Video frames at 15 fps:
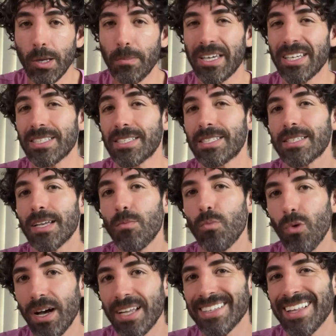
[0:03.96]
because
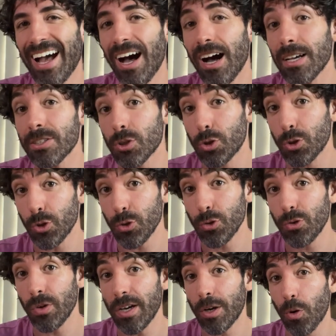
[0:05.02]
someone asked
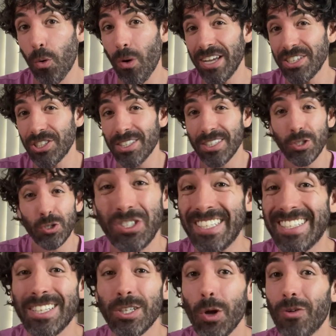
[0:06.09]
you a question you
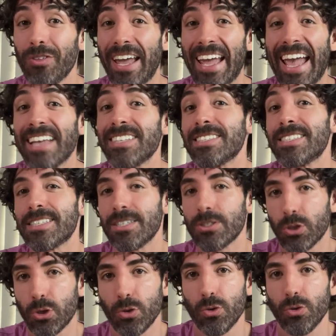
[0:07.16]
didn't know the answer
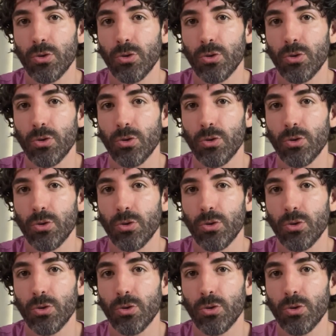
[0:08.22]
to?